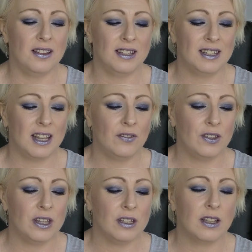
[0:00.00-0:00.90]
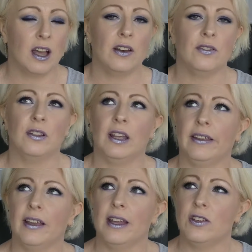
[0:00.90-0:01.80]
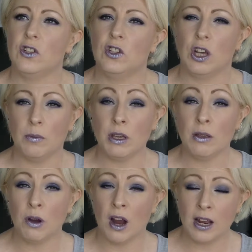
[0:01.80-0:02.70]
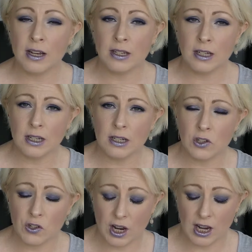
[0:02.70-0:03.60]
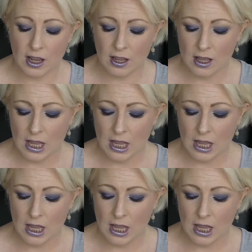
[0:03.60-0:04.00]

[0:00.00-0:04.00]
Savvy is kind of like a cheapy brand in Australia.